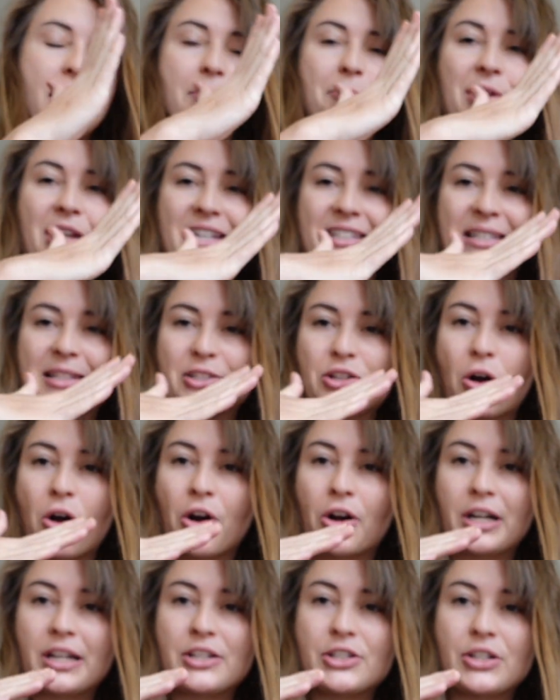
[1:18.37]
because it's
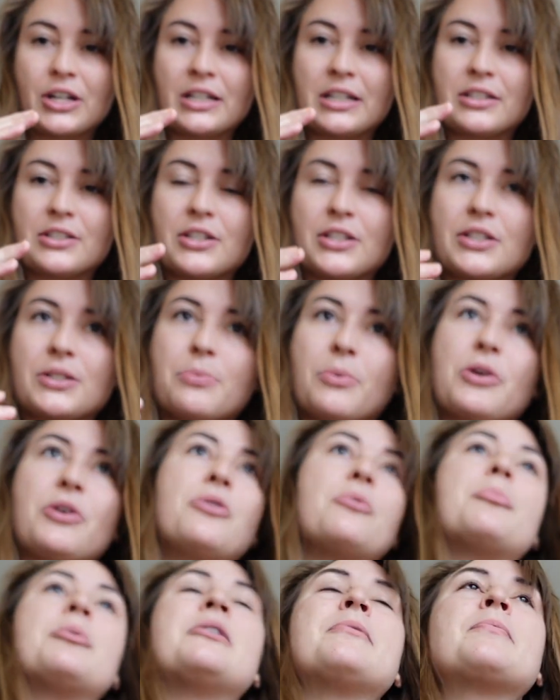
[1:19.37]
already starting to
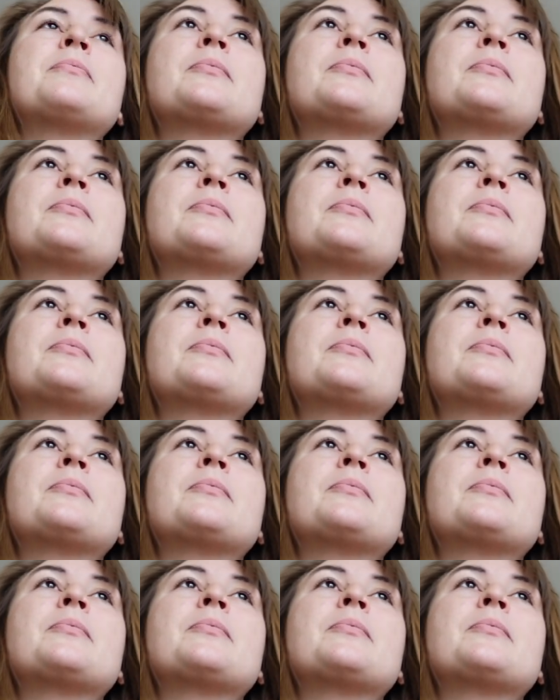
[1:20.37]
swoop.